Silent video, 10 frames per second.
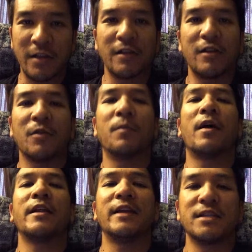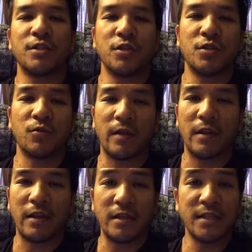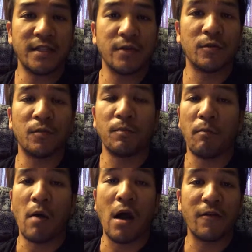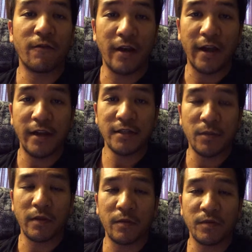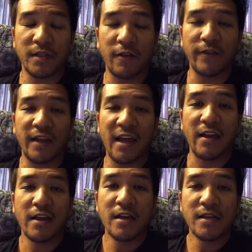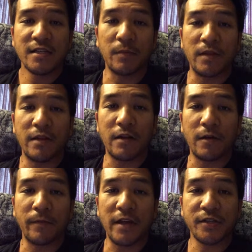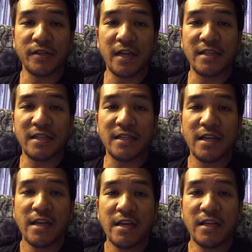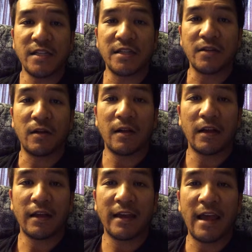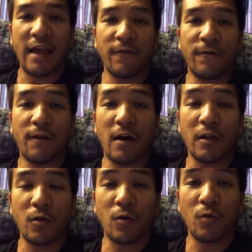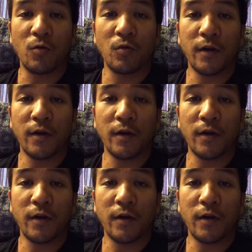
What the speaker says: your body gets used to it, and he's still modifying some of the stuff he can't, some of the exercises he still can't follow